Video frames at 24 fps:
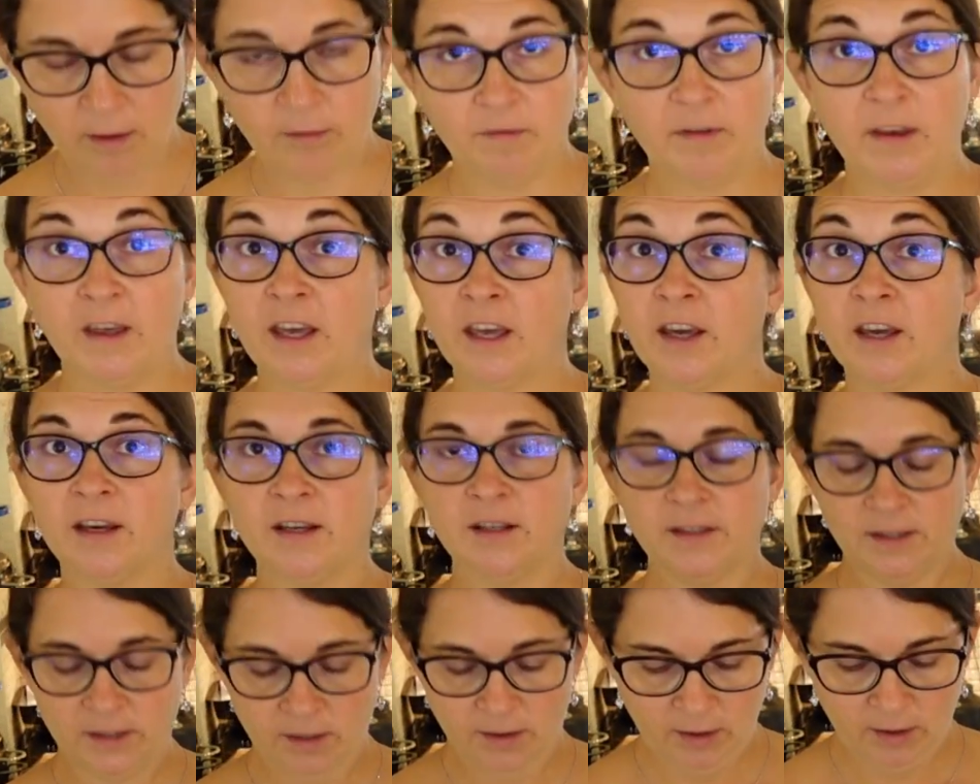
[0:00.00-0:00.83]

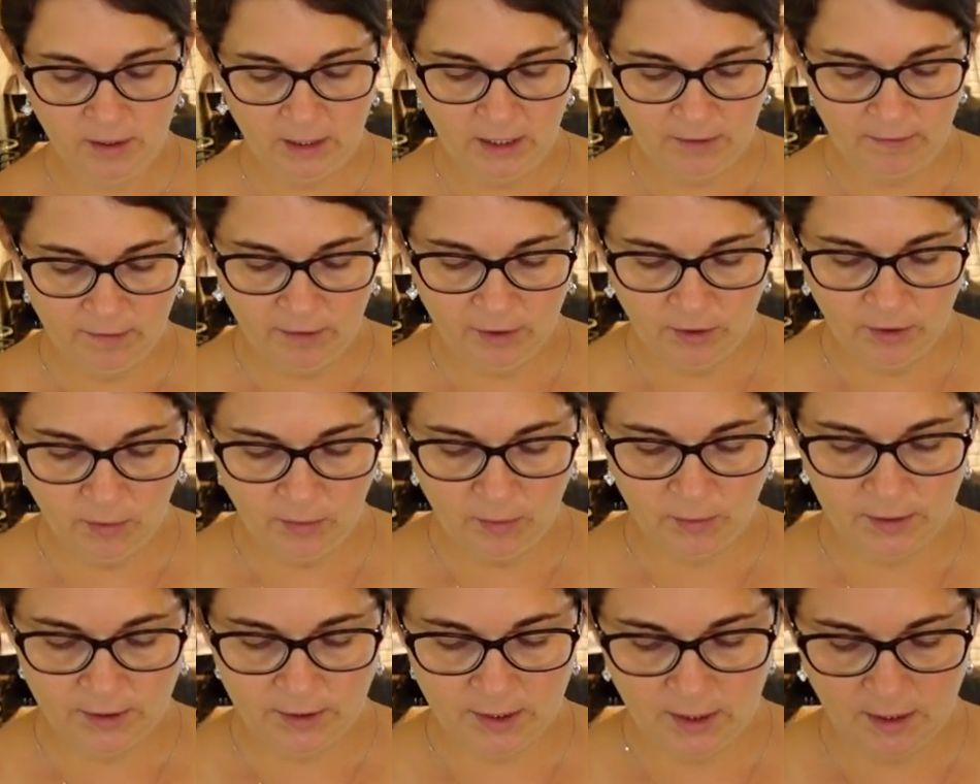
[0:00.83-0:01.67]
fingers, you can even
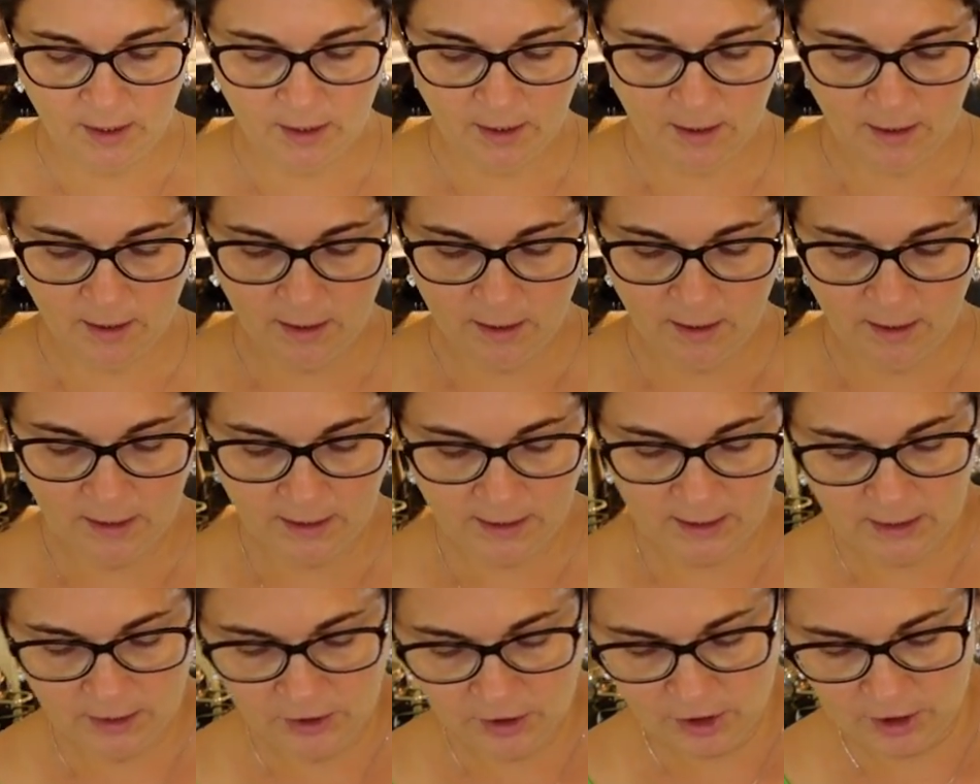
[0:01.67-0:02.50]
use
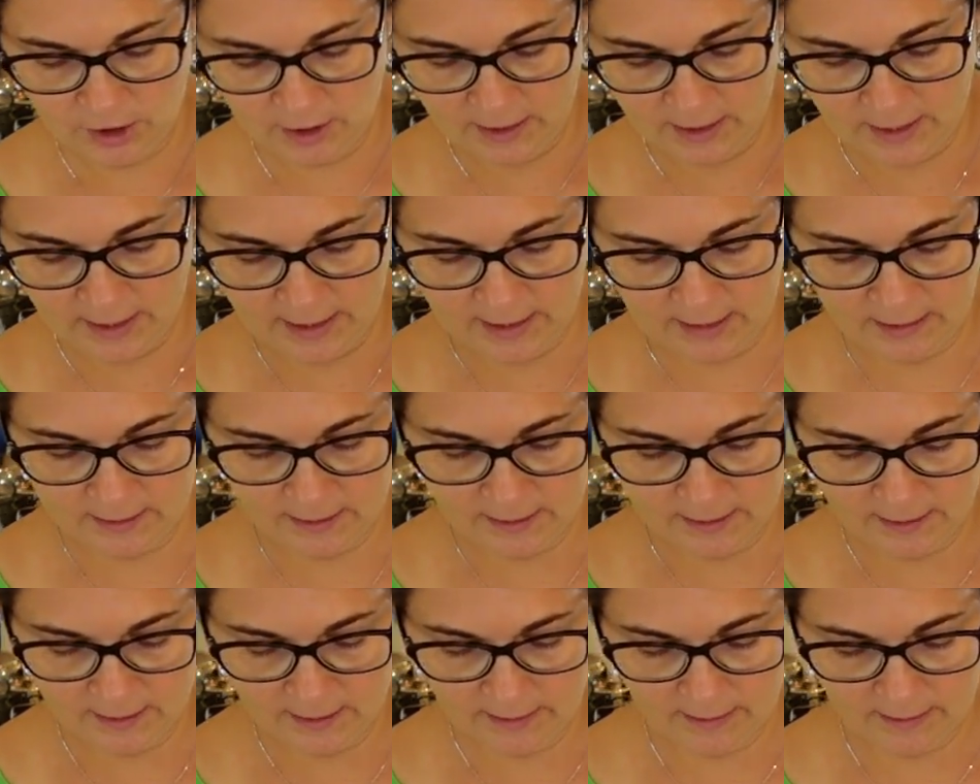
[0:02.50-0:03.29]
KitchenAid.